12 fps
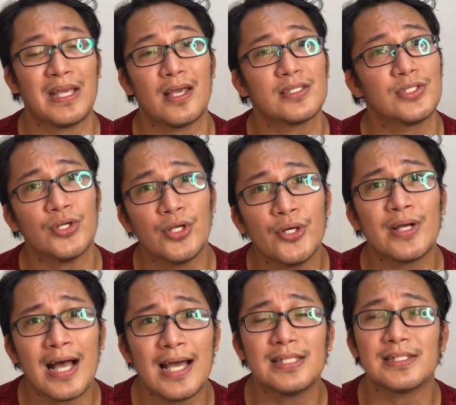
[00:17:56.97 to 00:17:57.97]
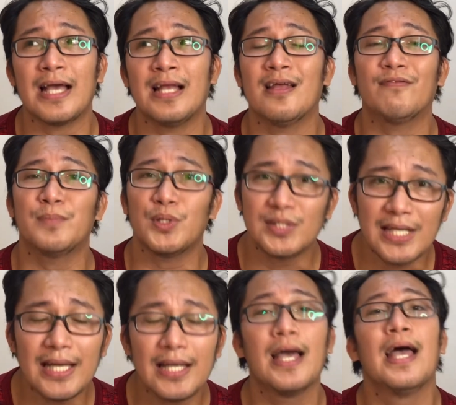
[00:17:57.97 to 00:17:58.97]
Because you know, guys, I love
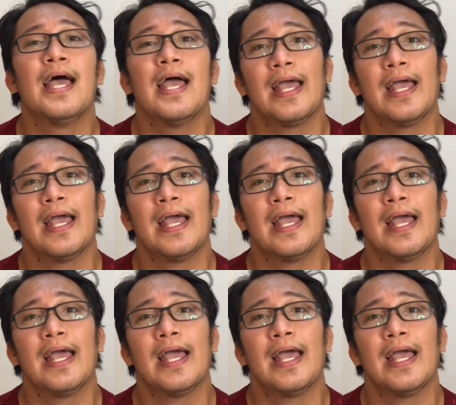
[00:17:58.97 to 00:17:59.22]
music.